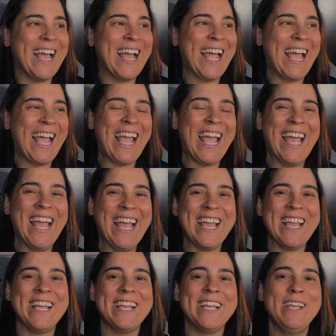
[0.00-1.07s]
If
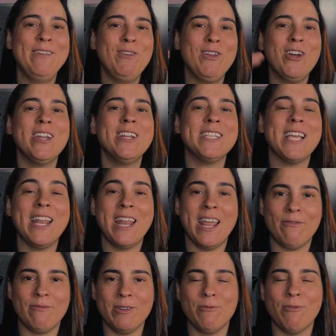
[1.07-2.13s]
you got a Dan
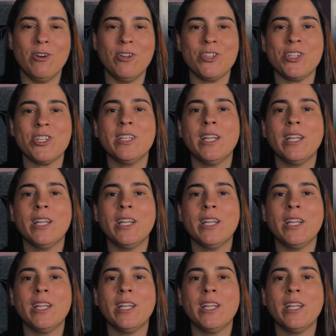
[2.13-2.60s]
Henry watch,